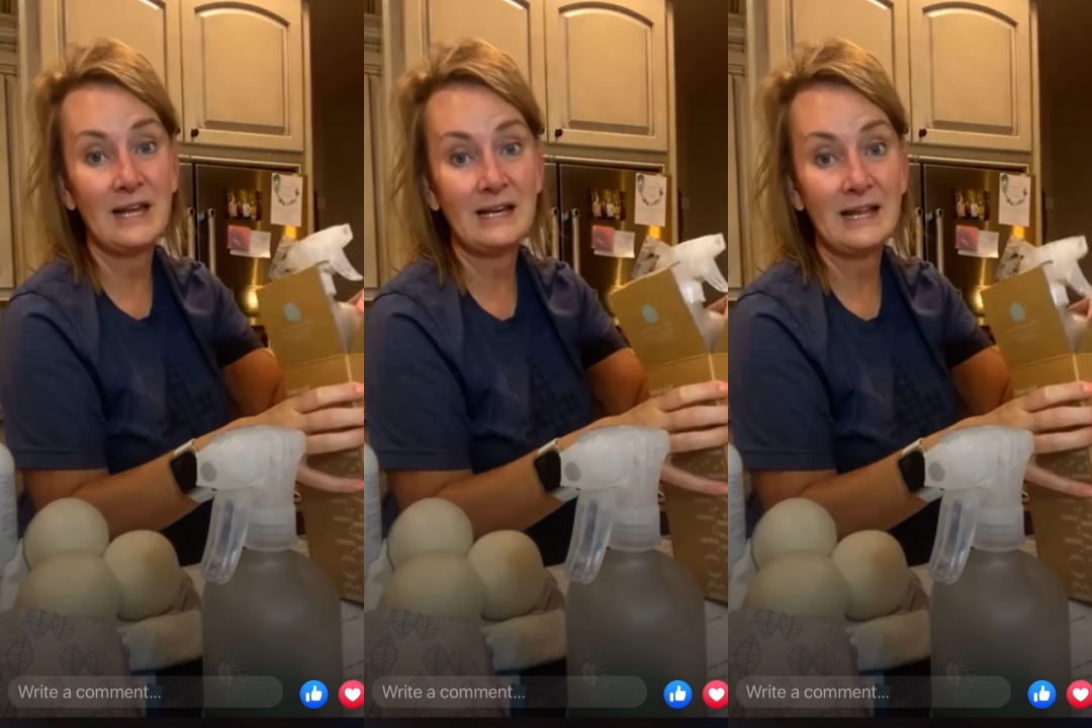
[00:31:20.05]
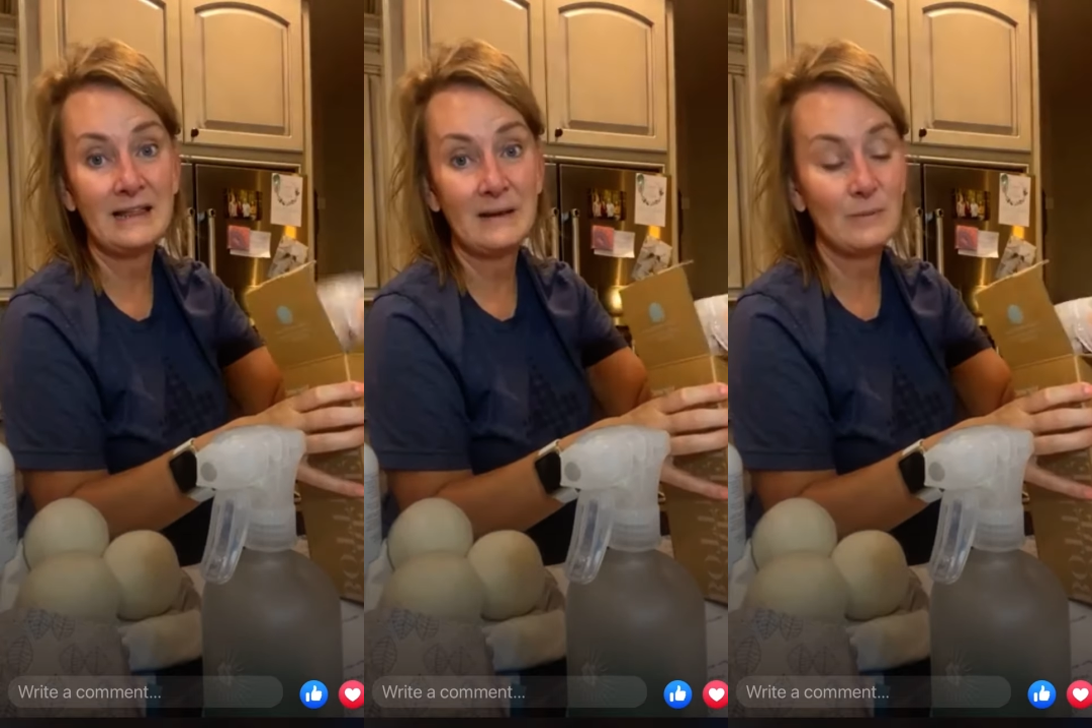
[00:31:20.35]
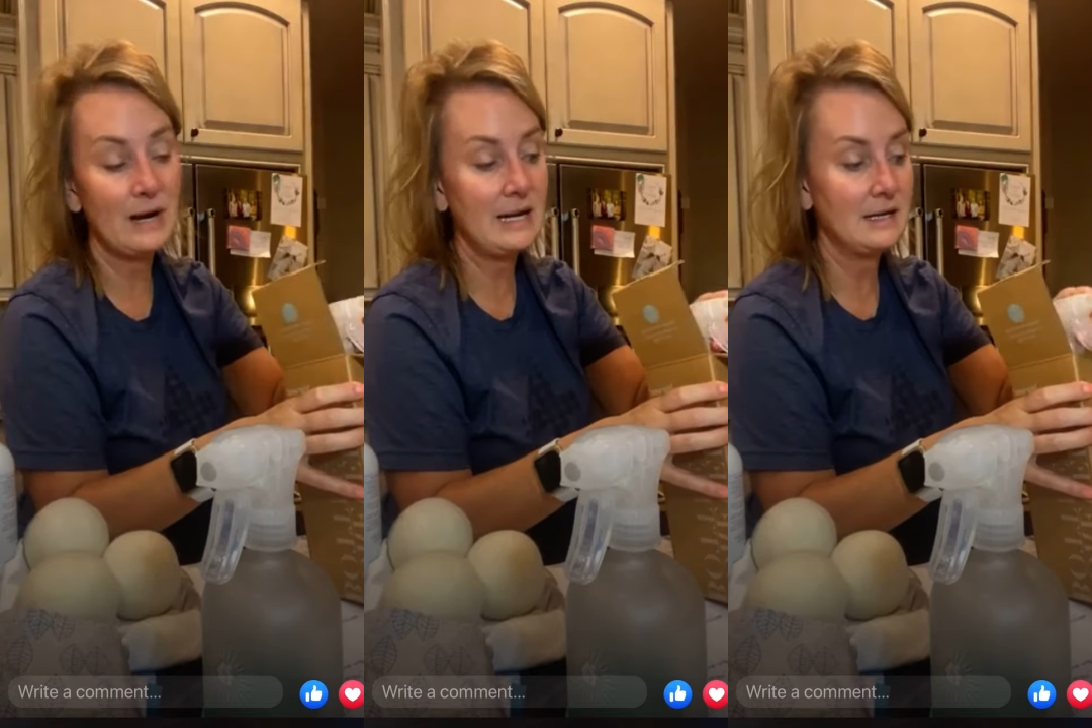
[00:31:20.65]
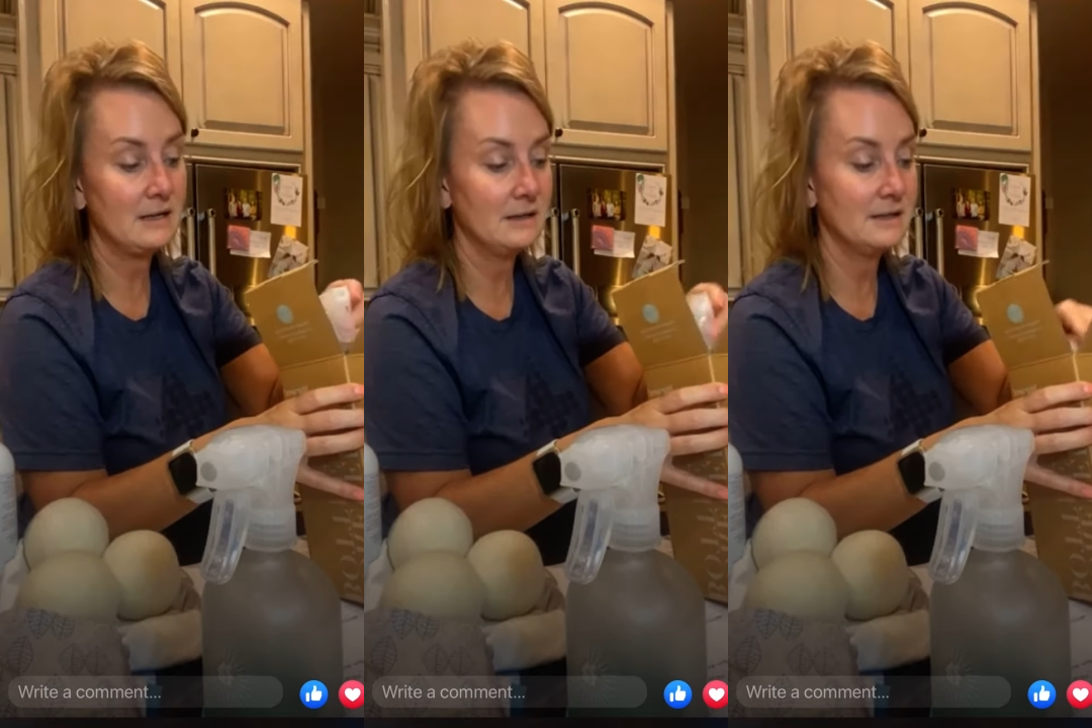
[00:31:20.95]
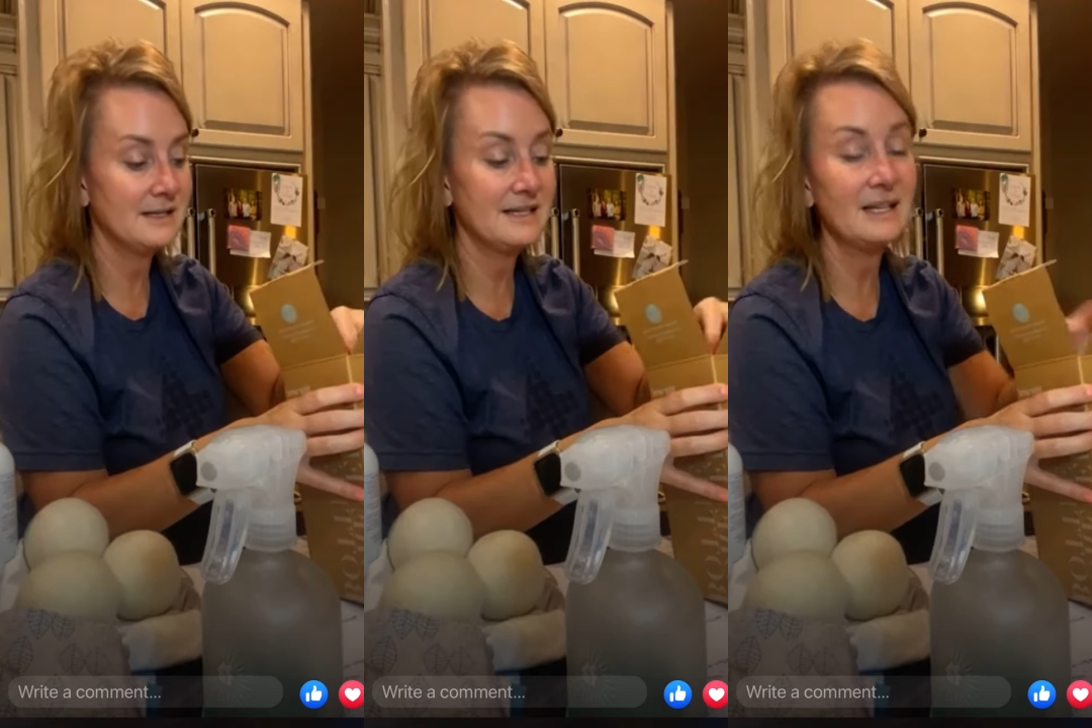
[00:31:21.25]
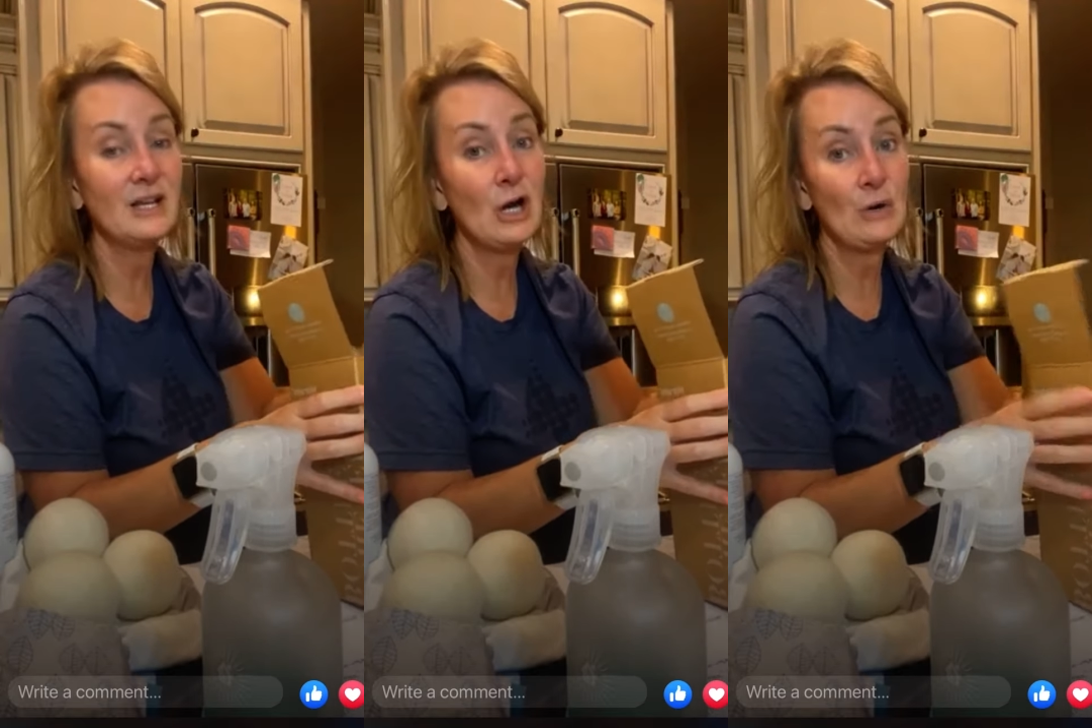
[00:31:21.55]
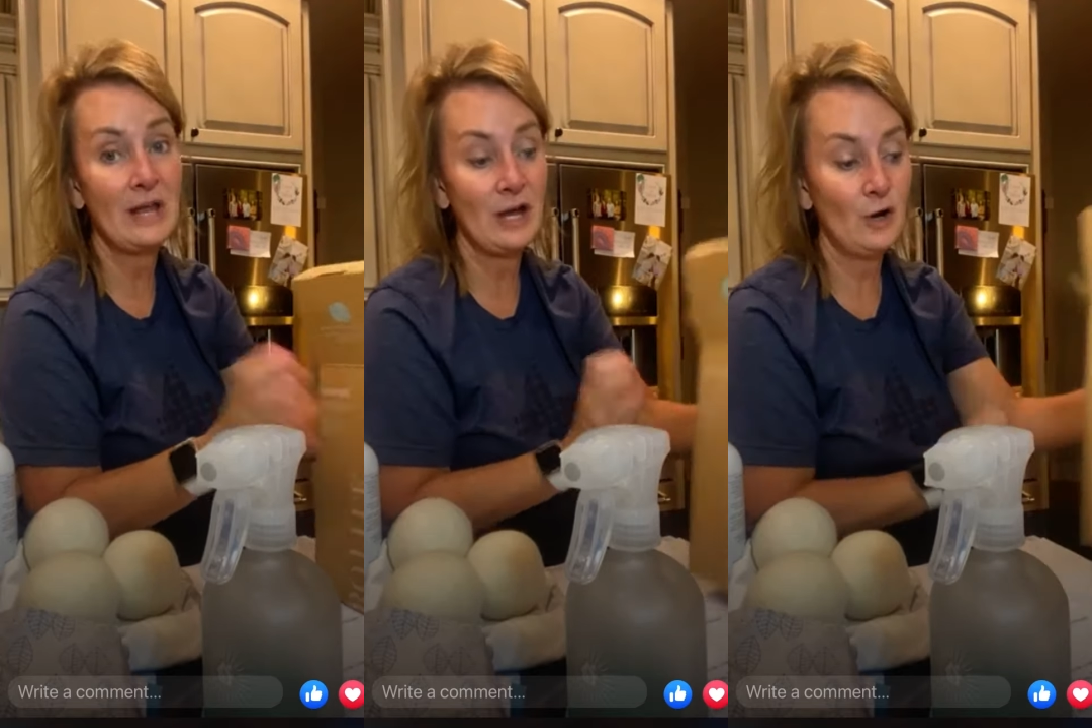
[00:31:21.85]
Silicone helps to
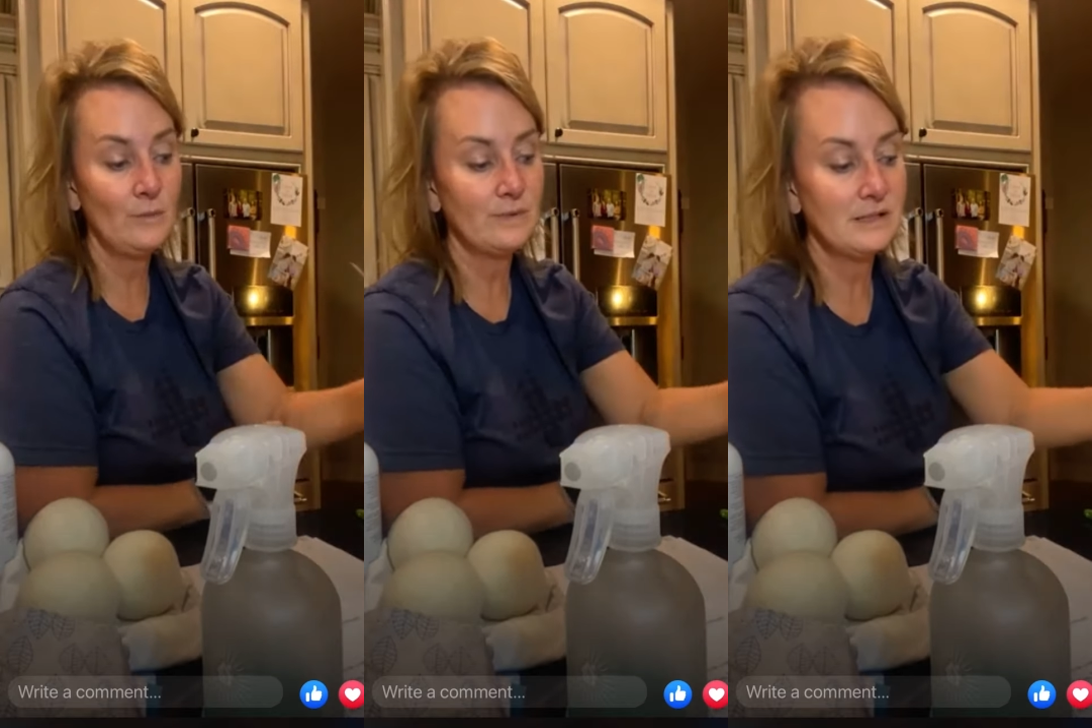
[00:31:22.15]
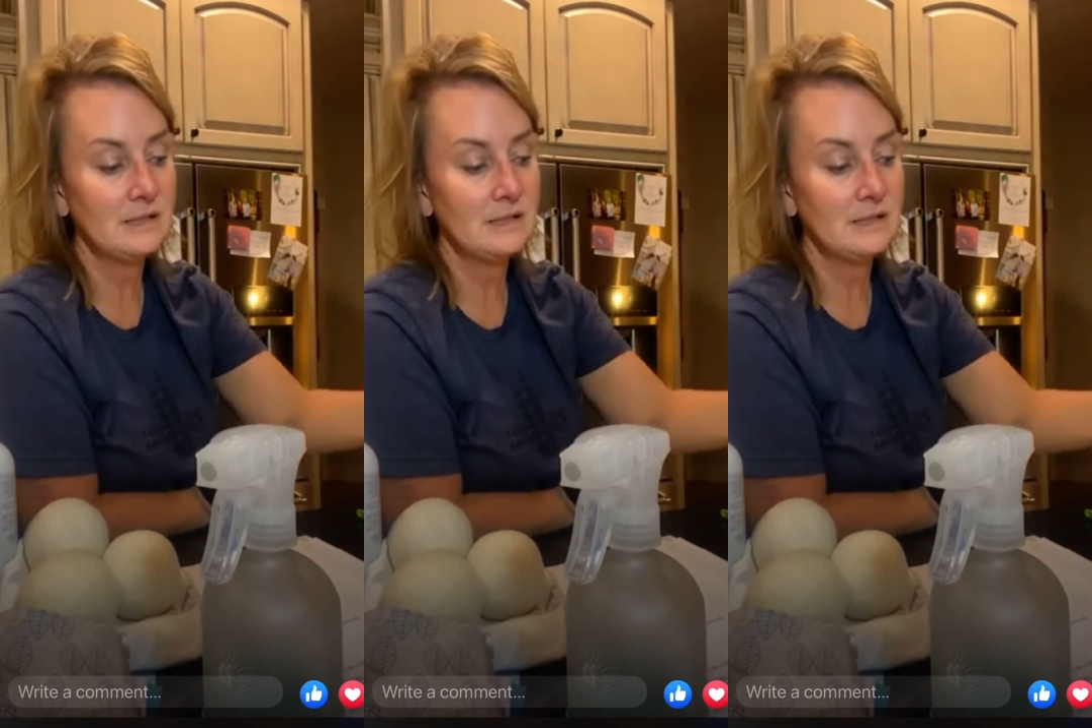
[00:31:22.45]
prevent slipping,